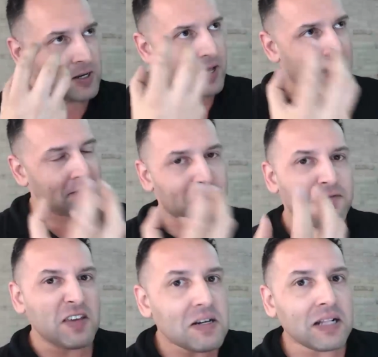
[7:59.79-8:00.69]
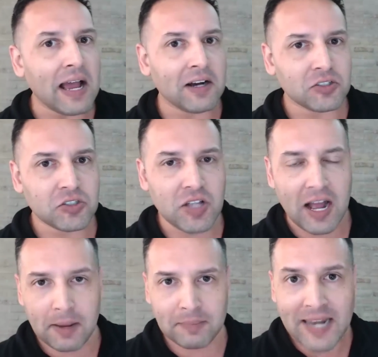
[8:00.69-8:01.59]
and feel how
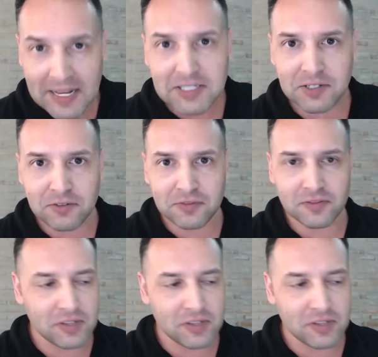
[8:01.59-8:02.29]
native